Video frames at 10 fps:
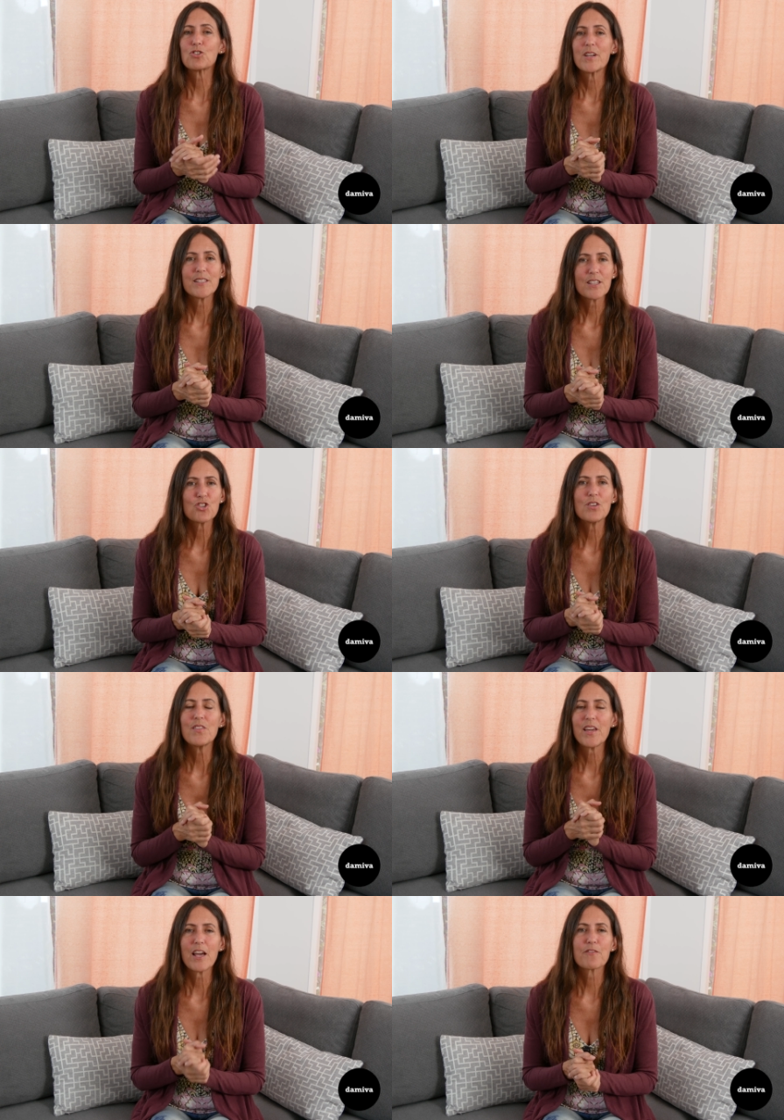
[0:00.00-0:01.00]

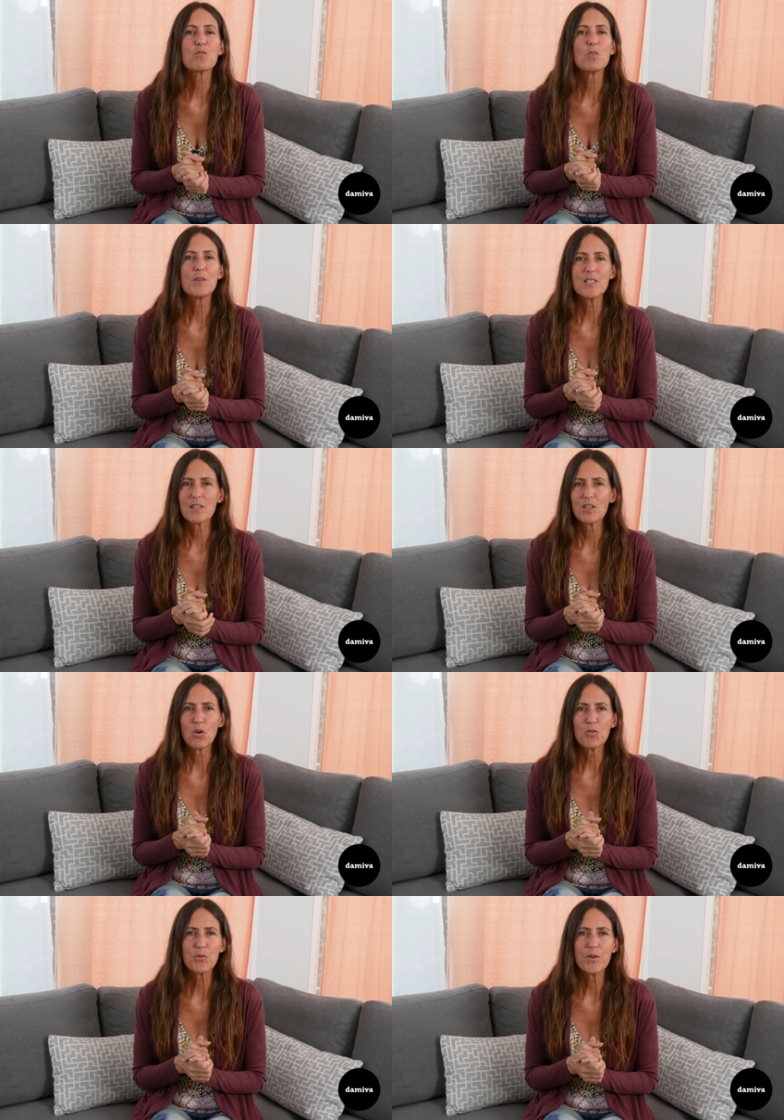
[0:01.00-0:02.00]
transition that every woman is going to
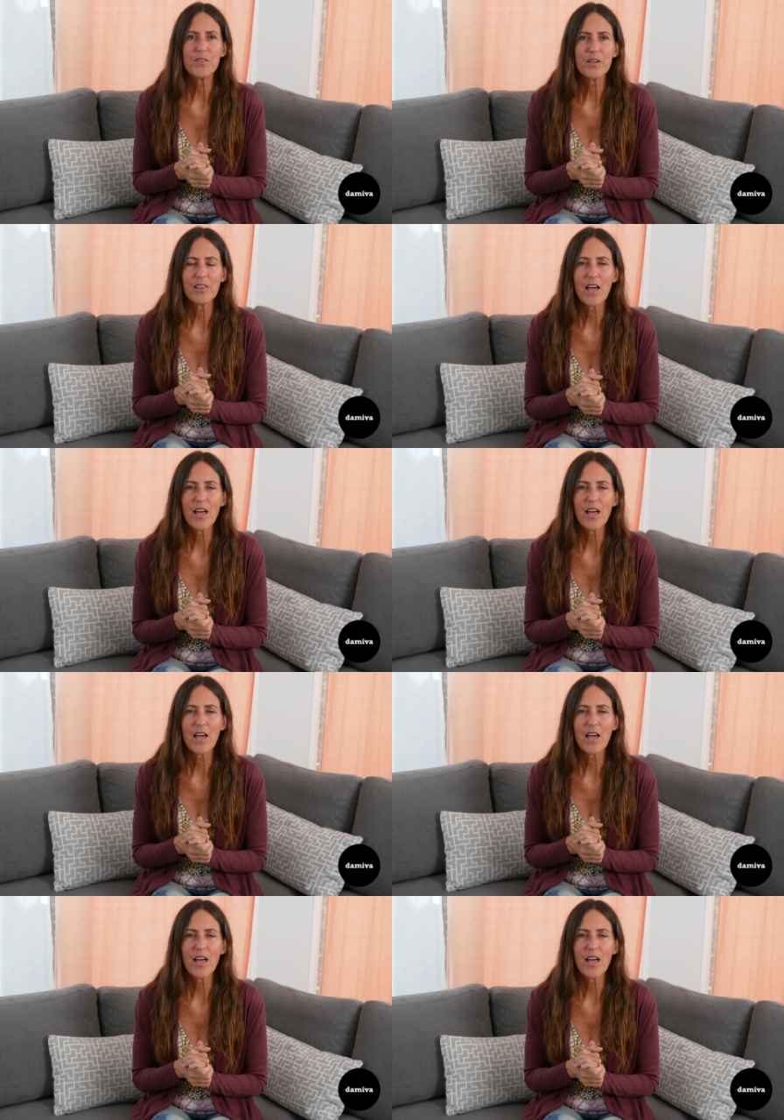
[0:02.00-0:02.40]
go through in their